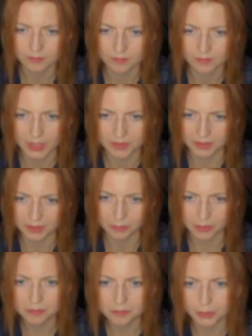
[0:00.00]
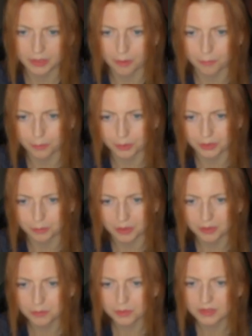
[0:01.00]
And here we have 4
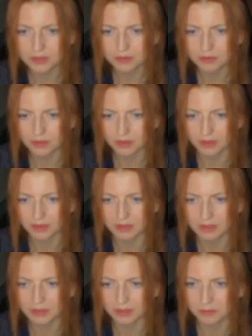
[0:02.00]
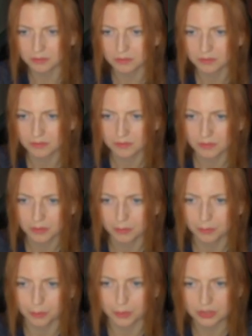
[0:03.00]
departments, and
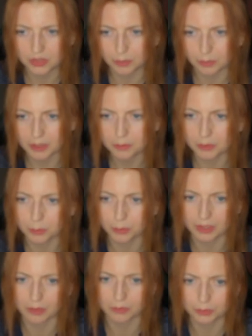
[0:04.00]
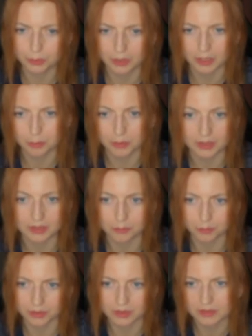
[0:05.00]
for each department we have 2 high-paid
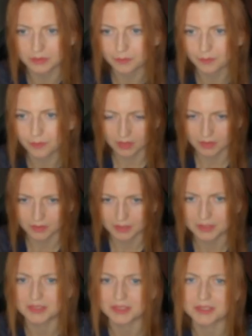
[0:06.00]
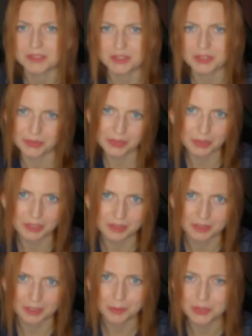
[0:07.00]
employees. And sorry, quick
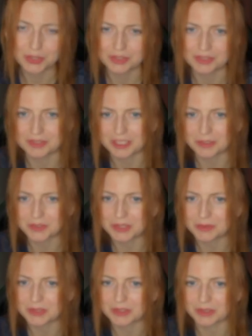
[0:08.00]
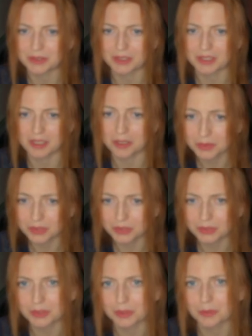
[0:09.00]
interruption. If this video helped
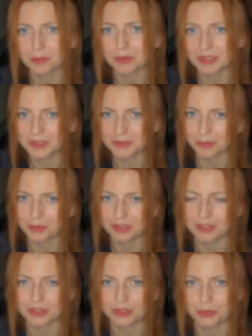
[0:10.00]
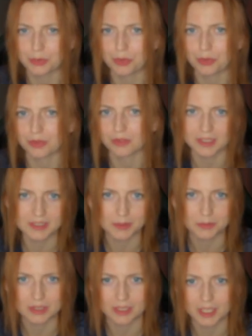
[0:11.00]
you, please feel free to like,
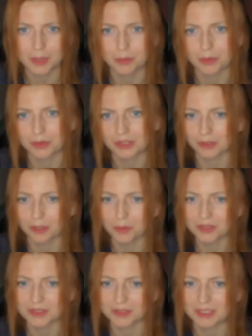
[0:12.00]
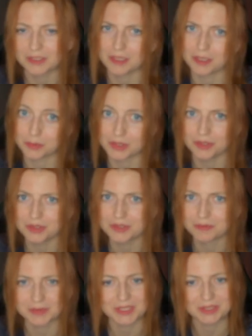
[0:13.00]
subscribe, or leave a comment. It helps a lot.
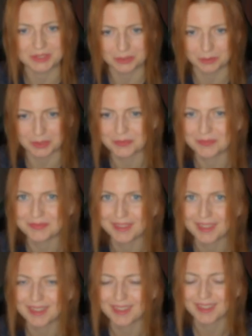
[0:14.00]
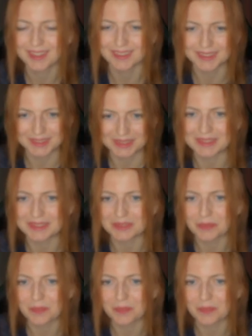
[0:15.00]
Thank you so much. Let's continue.